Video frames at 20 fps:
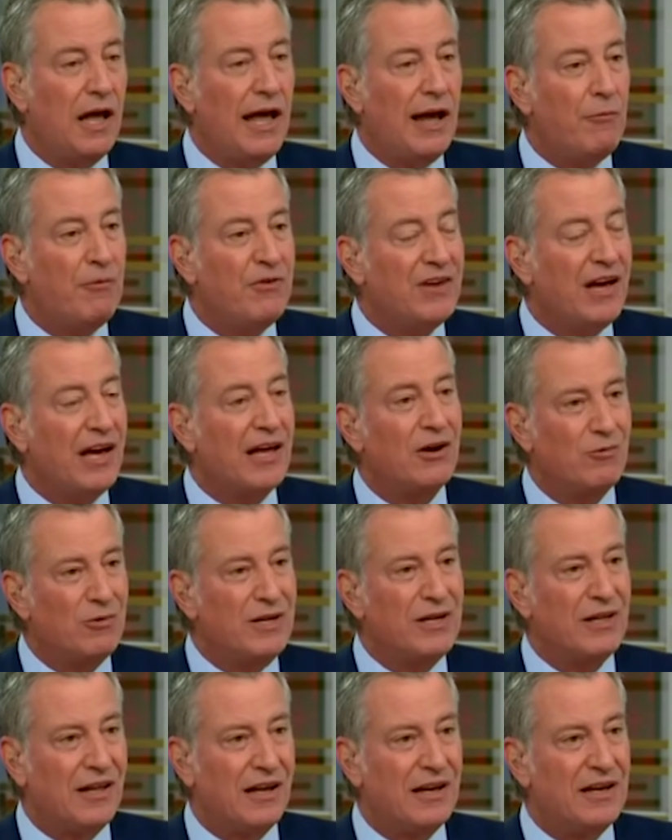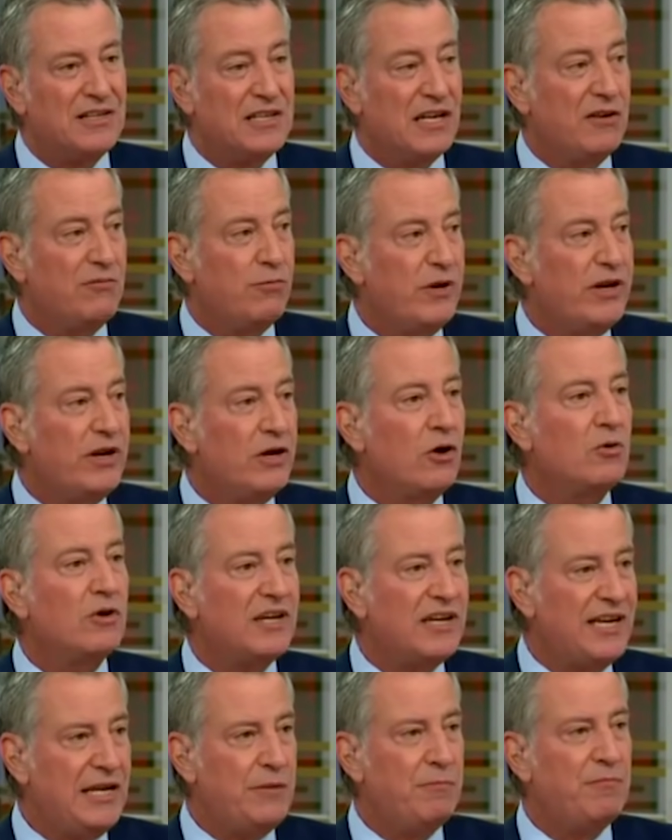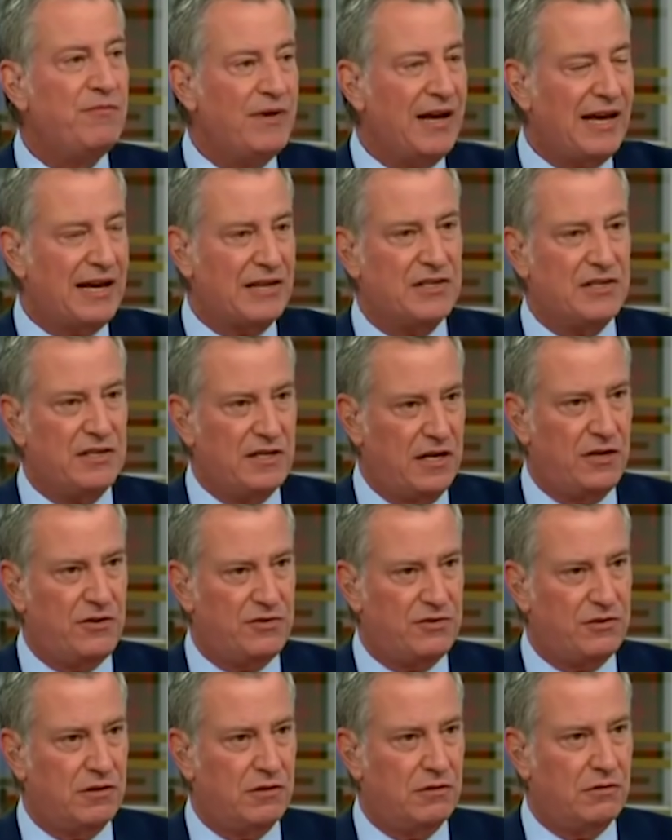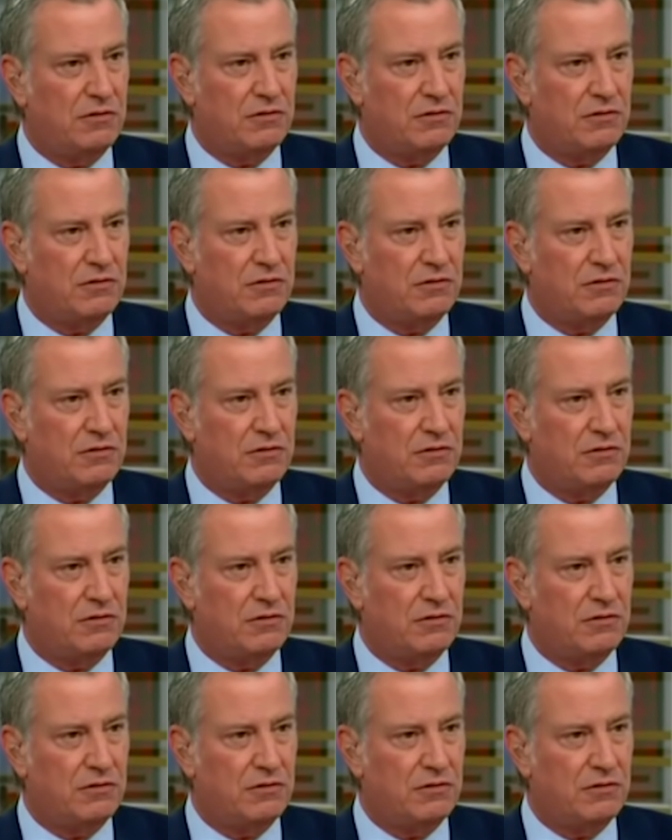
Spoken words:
and we've got to realize if we don't keep vaccination